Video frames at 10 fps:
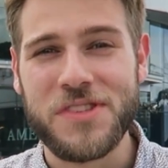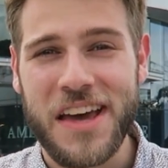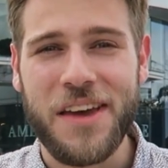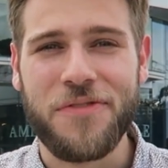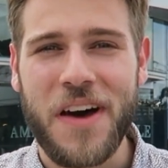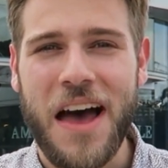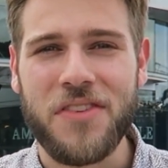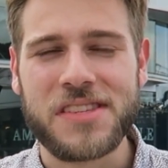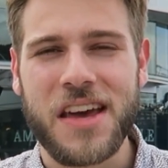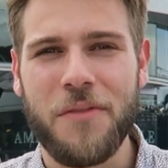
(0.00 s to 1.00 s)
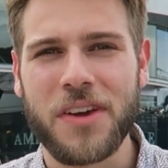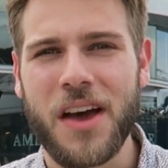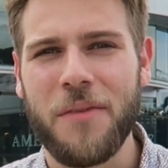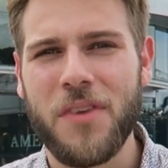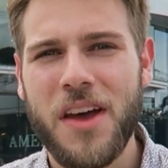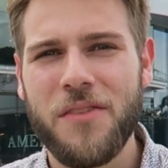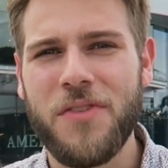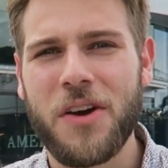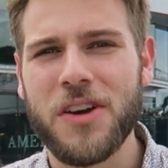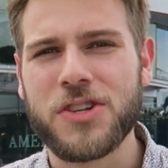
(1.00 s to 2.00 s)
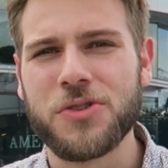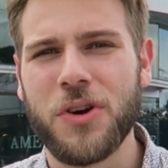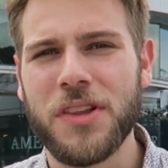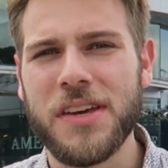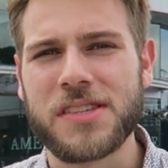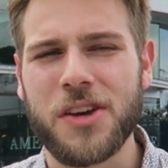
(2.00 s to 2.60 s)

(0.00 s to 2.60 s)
Day 5 is coming up very shortly,